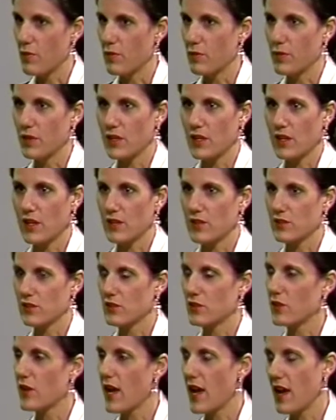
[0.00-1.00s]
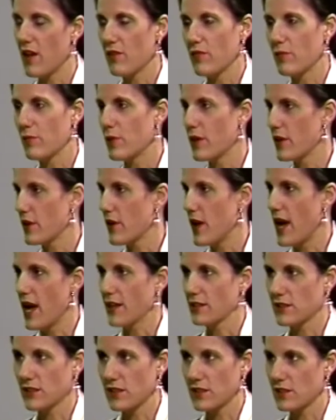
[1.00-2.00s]
because you have better
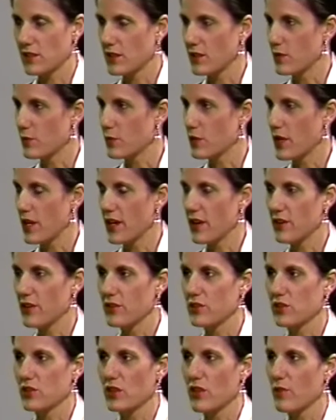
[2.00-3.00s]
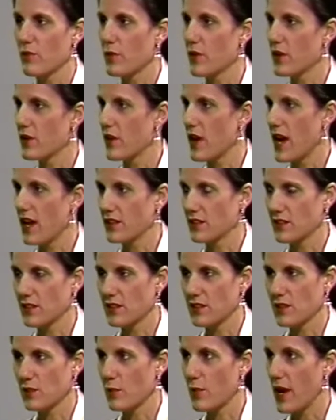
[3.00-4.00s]
access to the players, you have better
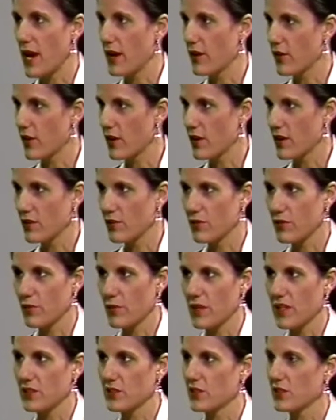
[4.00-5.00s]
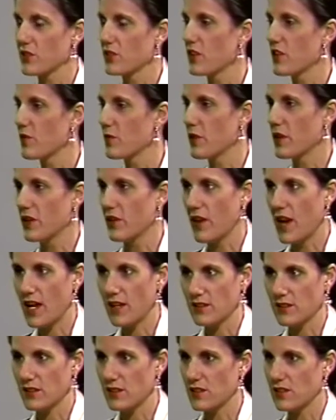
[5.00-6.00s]
access to background information, you have better
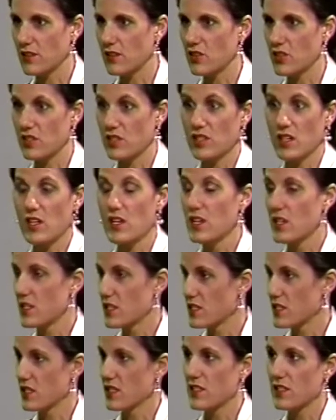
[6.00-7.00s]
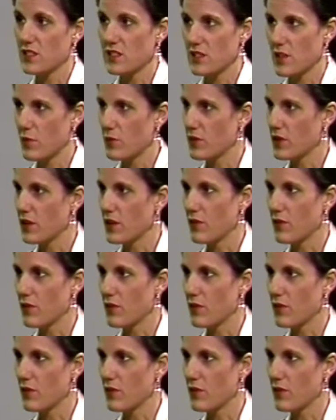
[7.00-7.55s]
access to just seeing something